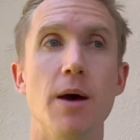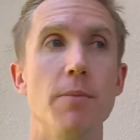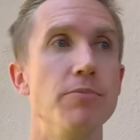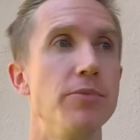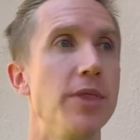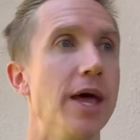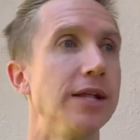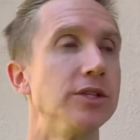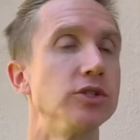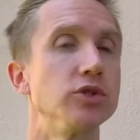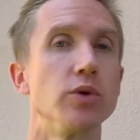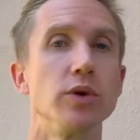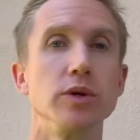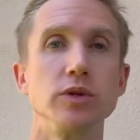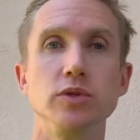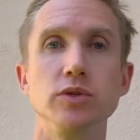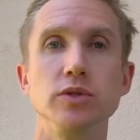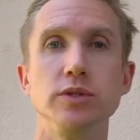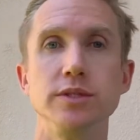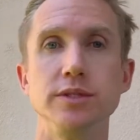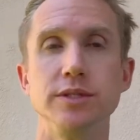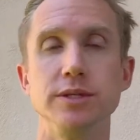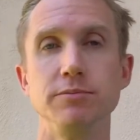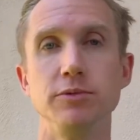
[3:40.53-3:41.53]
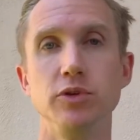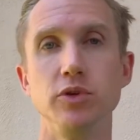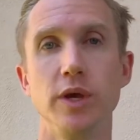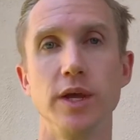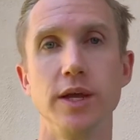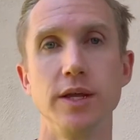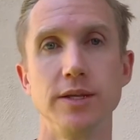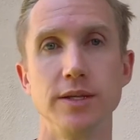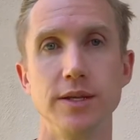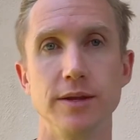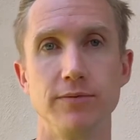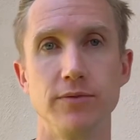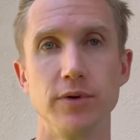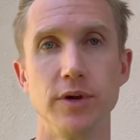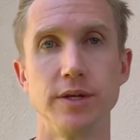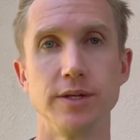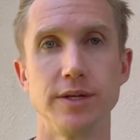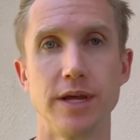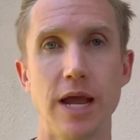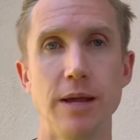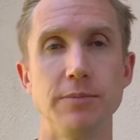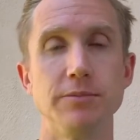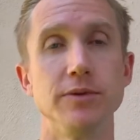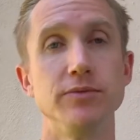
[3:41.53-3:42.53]
That's going to stimulate different
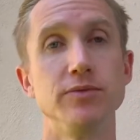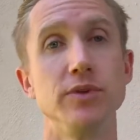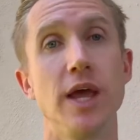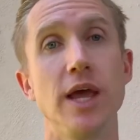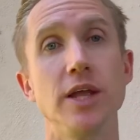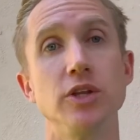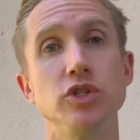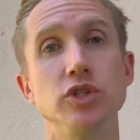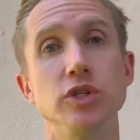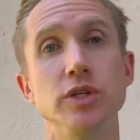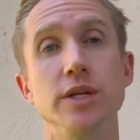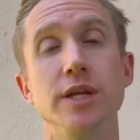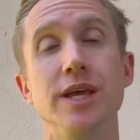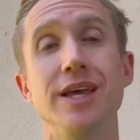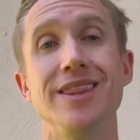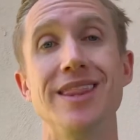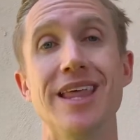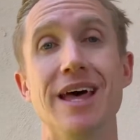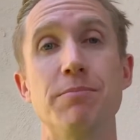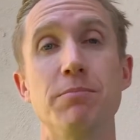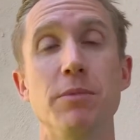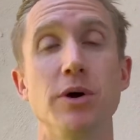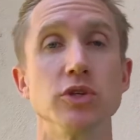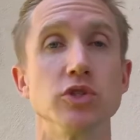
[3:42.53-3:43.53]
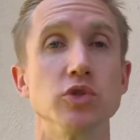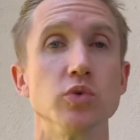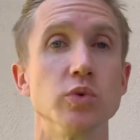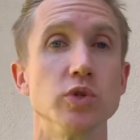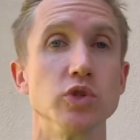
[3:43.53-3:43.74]
types of tension in that muscle,